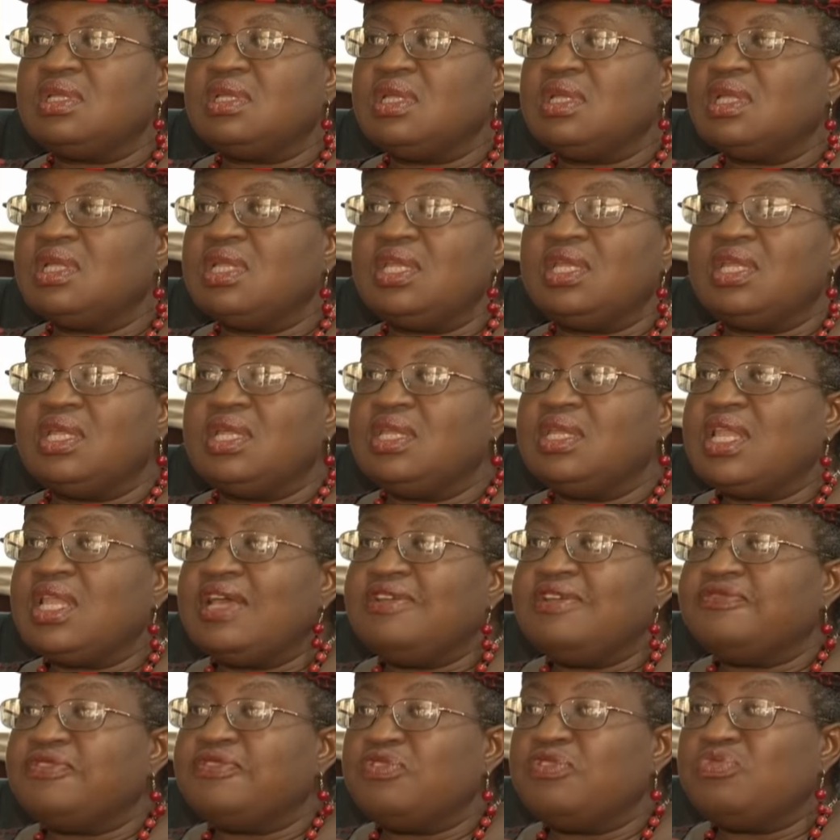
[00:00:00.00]
a
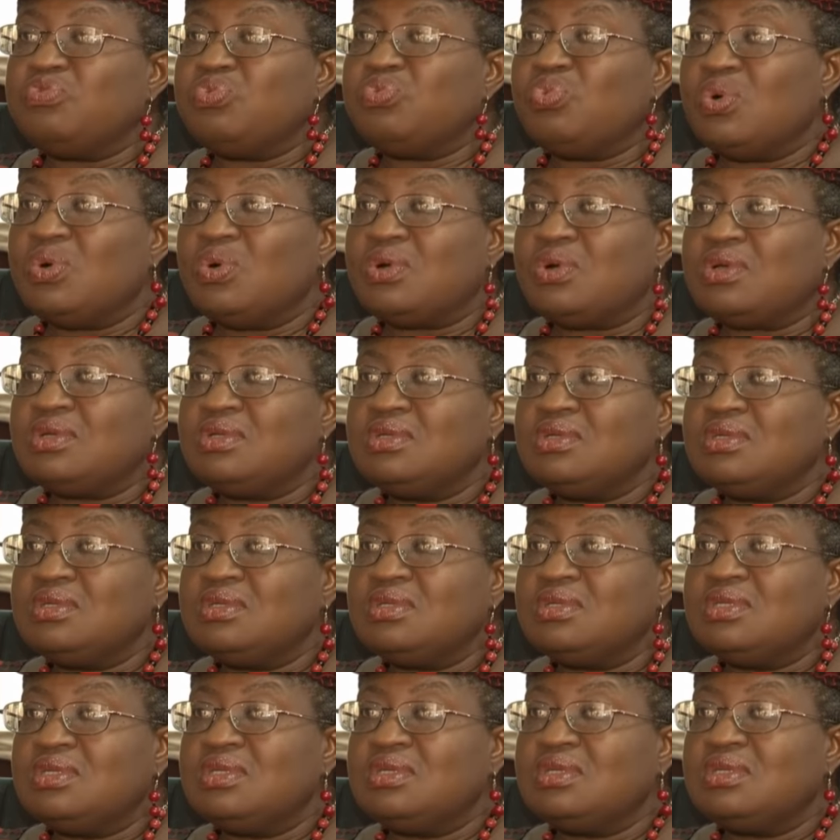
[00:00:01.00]
life of war.
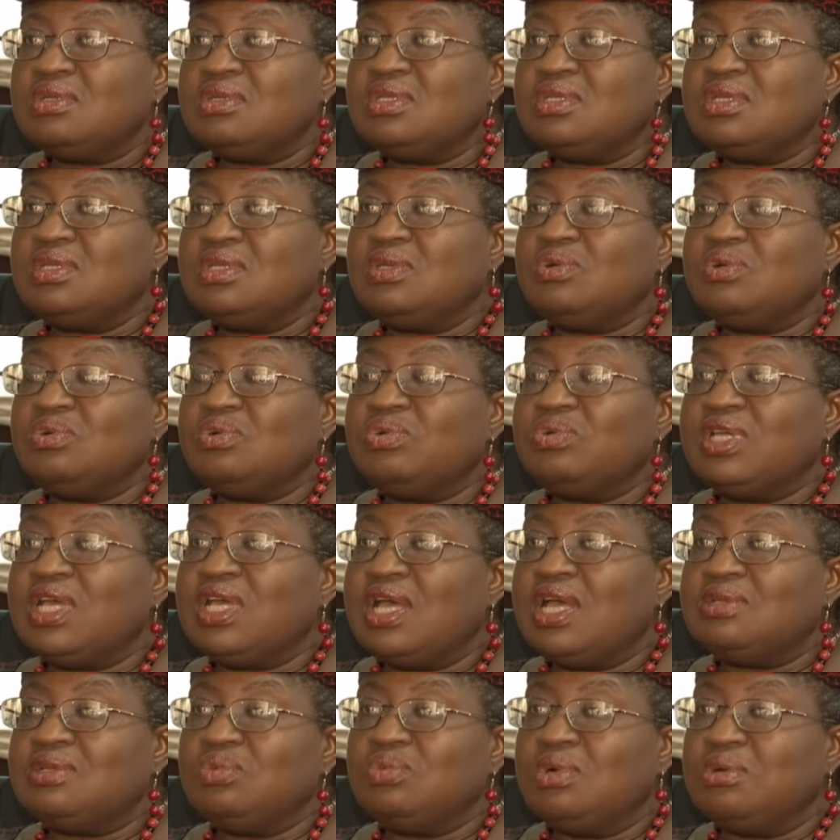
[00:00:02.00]
You know, we
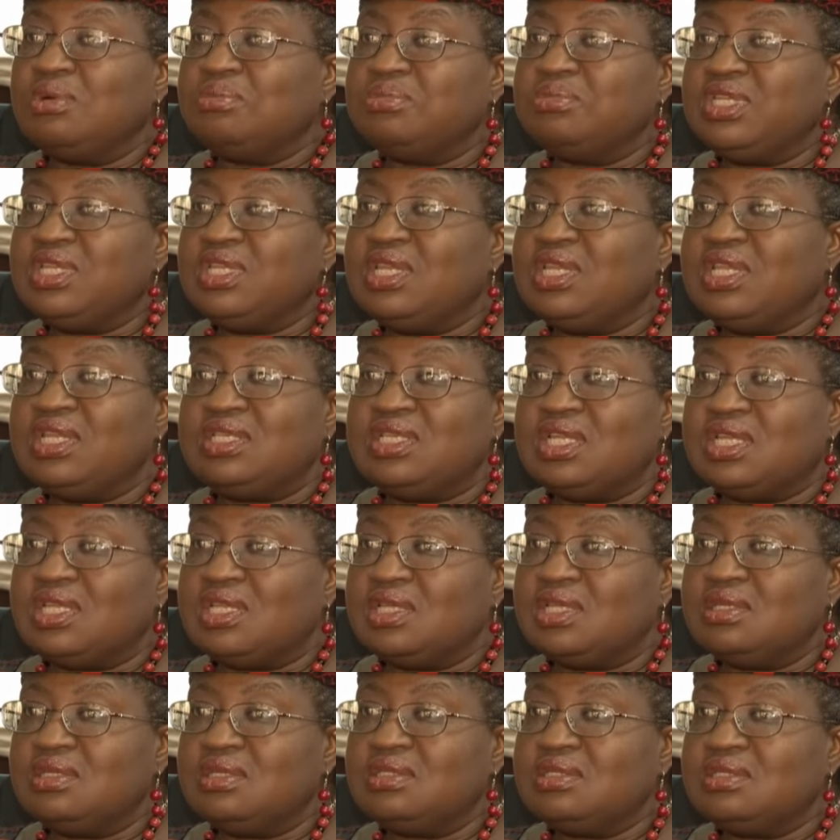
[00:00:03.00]
had 1 meal a
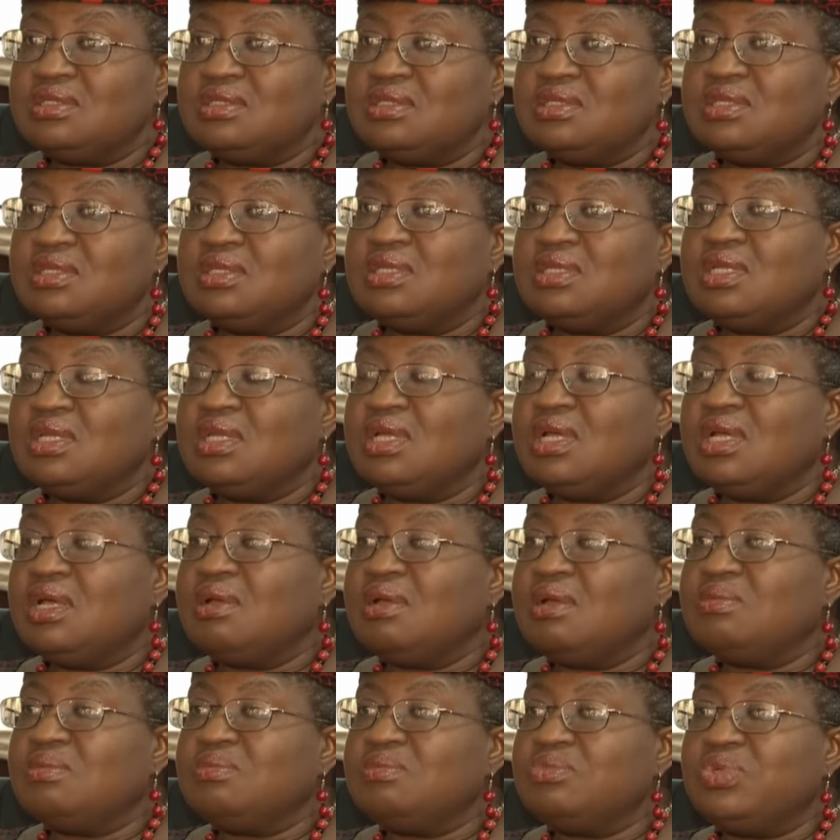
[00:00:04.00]
day.
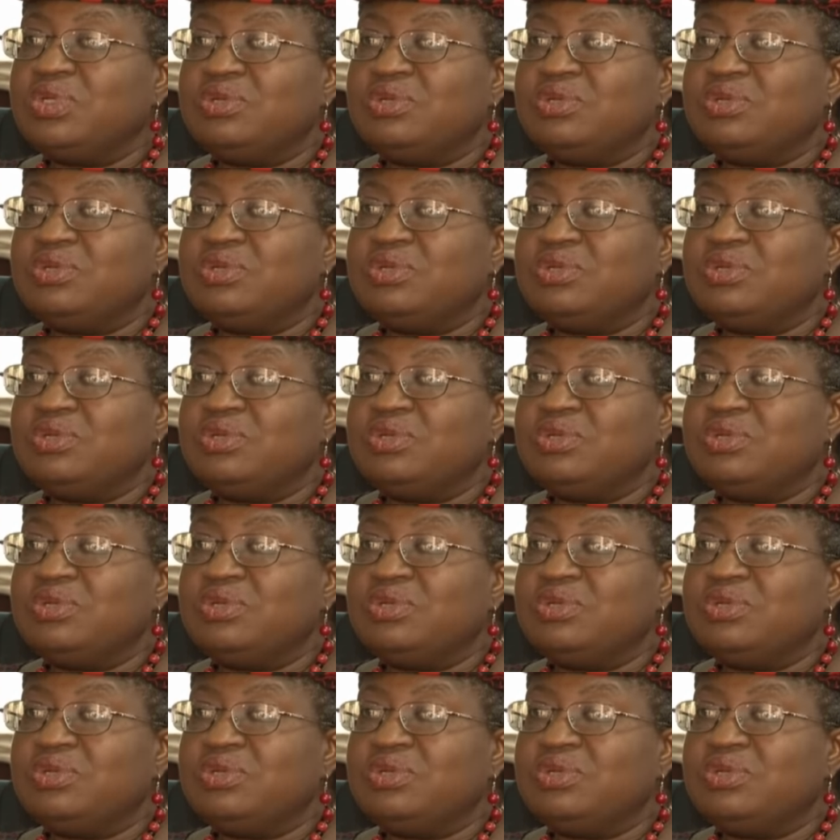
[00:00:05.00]
We